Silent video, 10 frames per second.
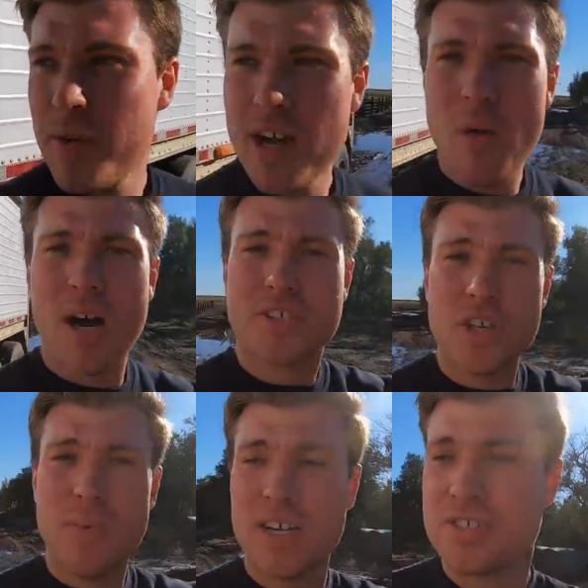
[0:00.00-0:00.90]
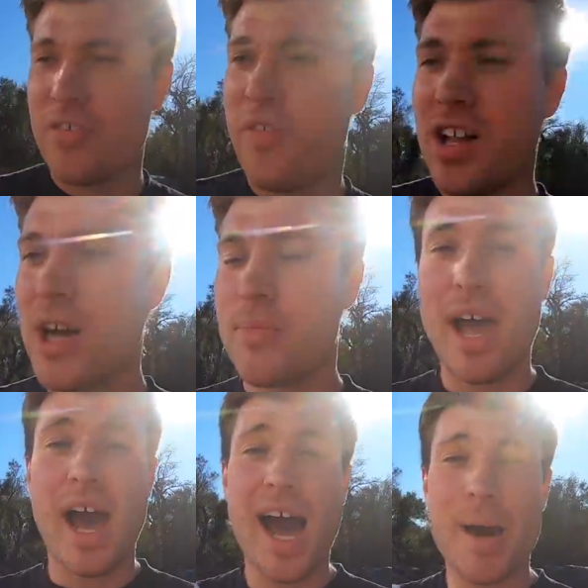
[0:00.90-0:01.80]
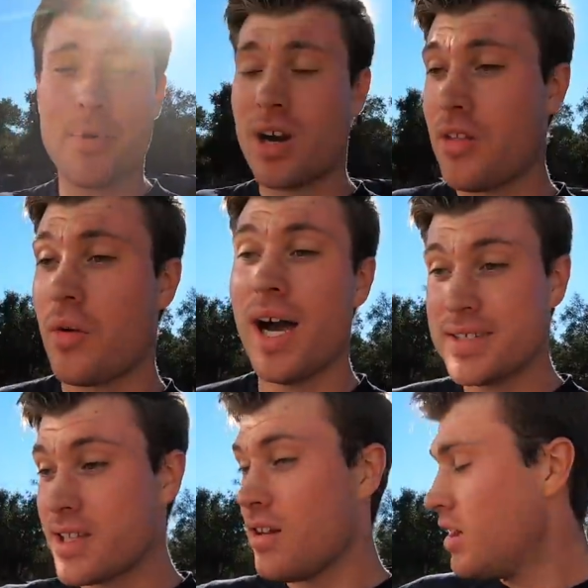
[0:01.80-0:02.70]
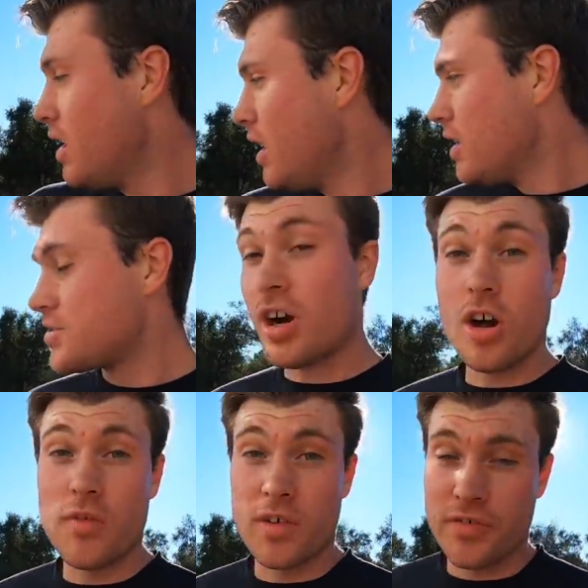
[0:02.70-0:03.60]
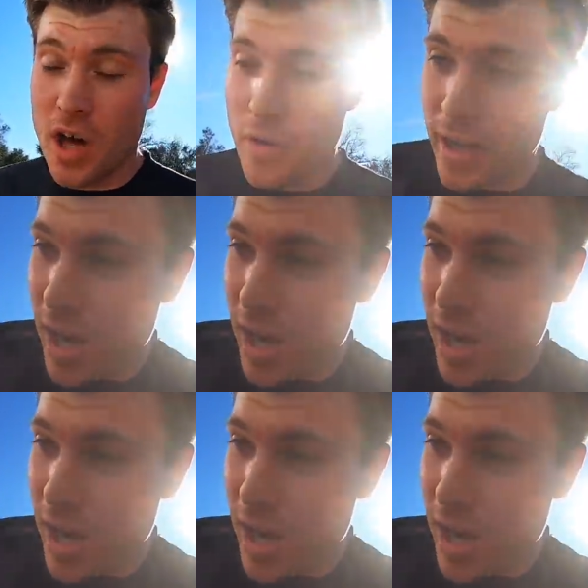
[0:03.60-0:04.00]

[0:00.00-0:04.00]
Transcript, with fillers: We don't want too much to fill up that hopper, otherwise it'll start overflowing,